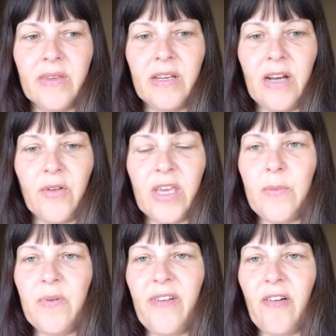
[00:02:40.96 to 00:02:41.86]
you know,
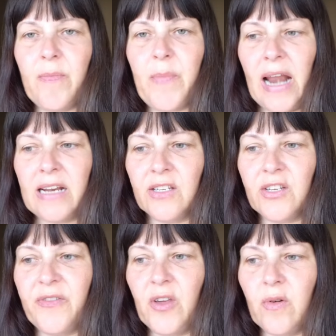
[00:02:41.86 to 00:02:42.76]
keep a very
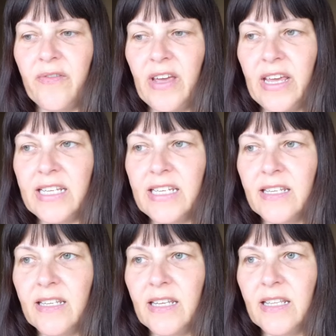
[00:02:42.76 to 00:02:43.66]
balanced view of
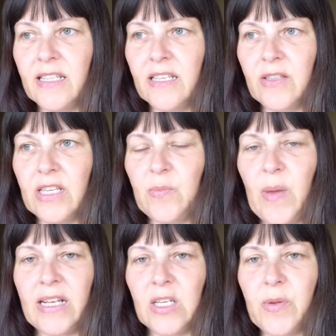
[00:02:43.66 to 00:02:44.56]
it. This
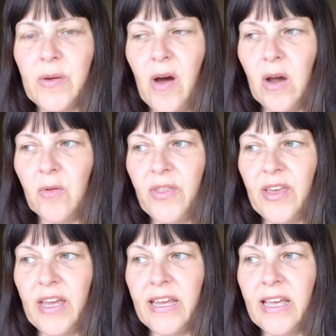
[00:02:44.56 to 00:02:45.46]
pence per mile
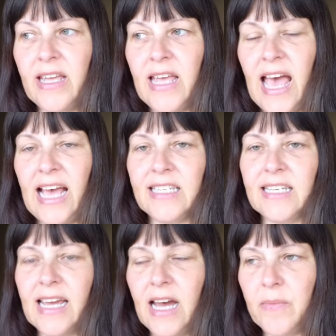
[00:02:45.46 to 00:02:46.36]
thing
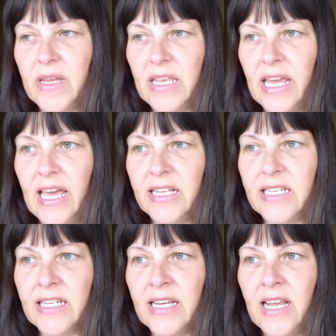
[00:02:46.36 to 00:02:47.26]
hasn't come in
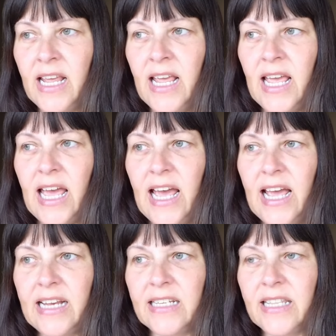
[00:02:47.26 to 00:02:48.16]
yet,
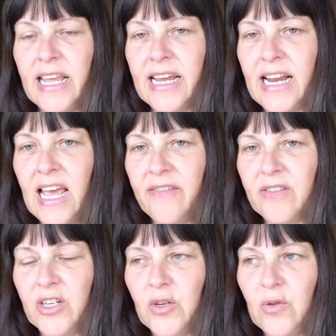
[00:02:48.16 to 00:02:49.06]
and they're going to have
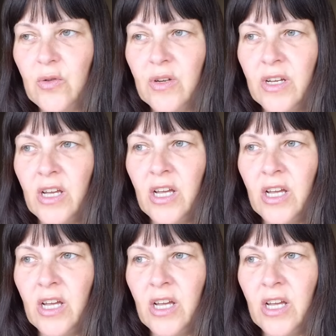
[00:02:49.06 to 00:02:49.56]
to do